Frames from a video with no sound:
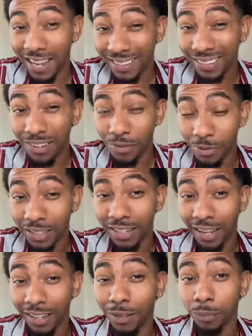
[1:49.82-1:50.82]
think one
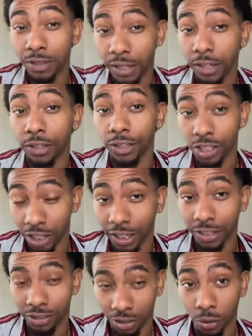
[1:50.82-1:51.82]
night in particular
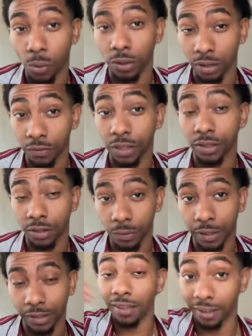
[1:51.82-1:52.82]
changed the course of his
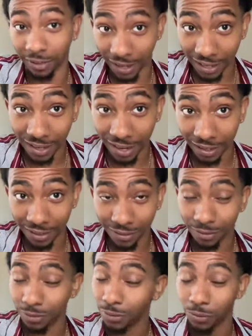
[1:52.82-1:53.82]
career, and that night
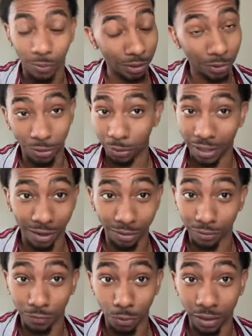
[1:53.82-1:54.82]
was the
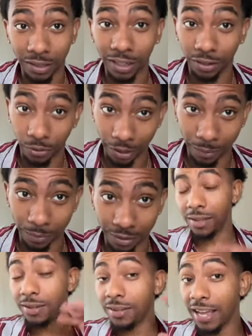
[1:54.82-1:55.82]
2014
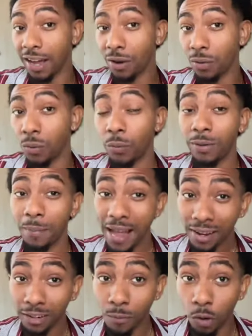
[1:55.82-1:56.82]
Grammys. Now, when
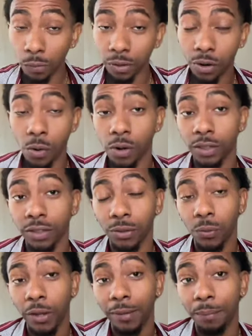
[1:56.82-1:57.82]
Macklemore would go on to
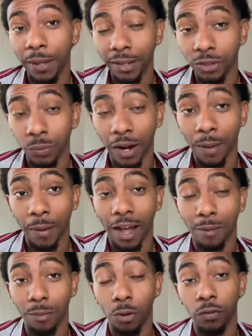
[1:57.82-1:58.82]
win Best Rap
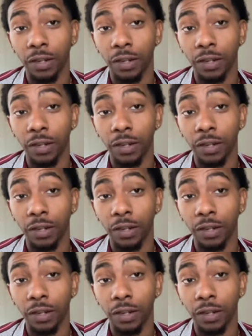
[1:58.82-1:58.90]
Album over